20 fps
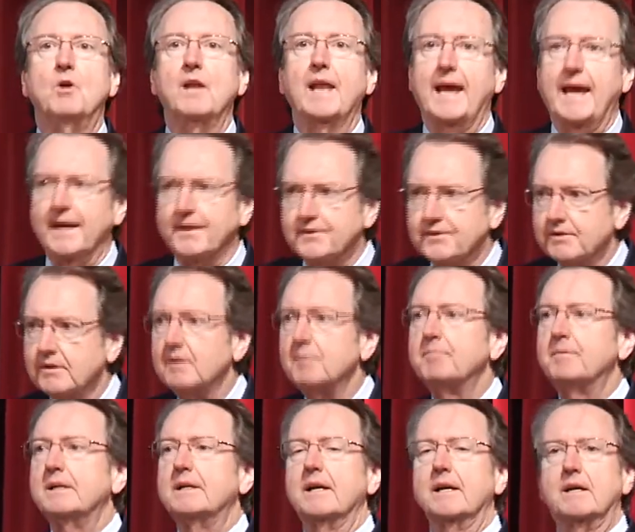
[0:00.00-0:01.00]
answer,
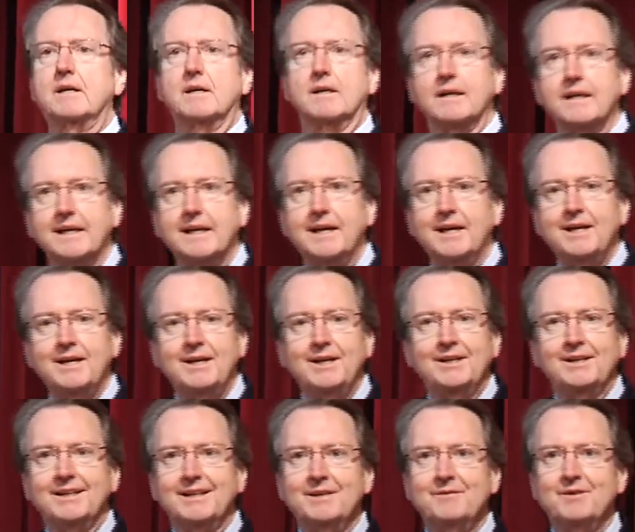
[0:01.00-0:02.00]
particularly
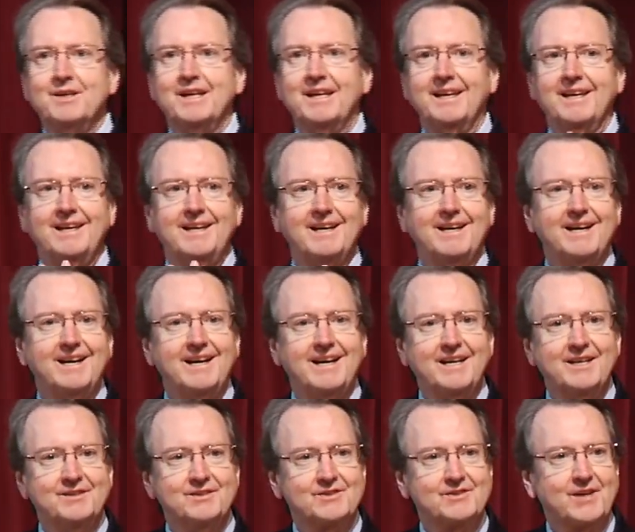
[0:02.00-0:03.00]
living
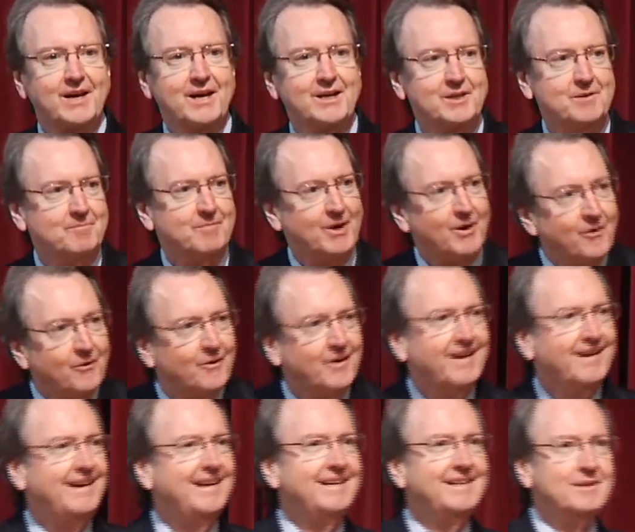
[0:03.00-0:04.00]
inside the
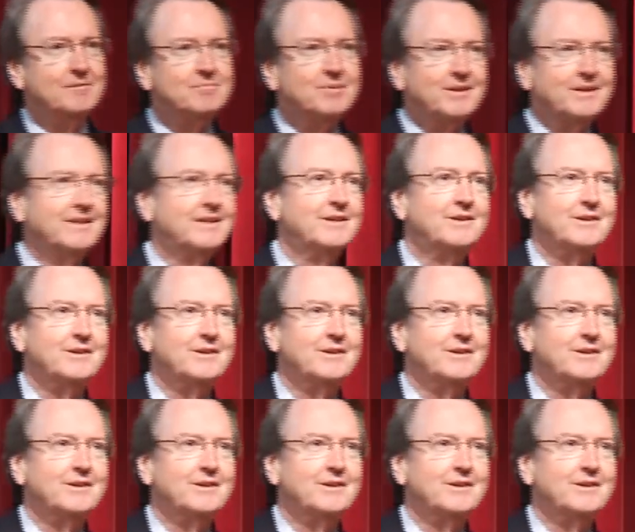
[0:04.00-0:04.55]
Beltway and the political